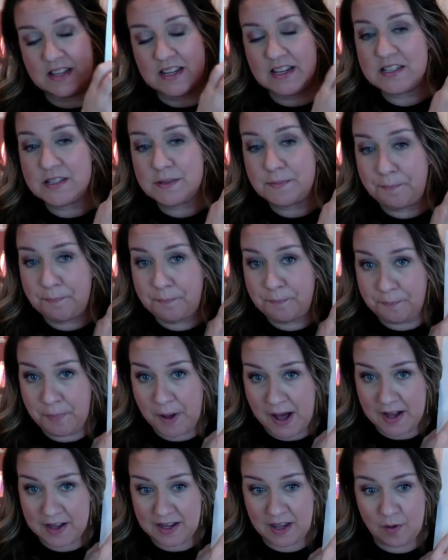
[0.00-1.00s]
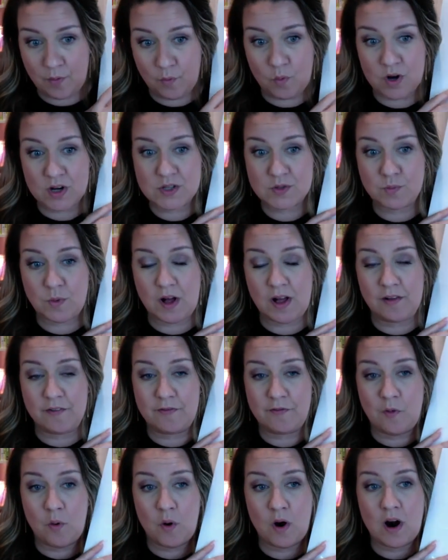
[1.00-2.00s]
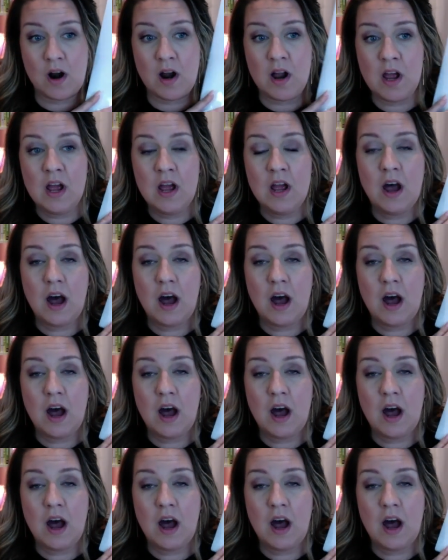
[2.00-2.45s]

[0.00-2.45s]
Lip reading: this pocket works well for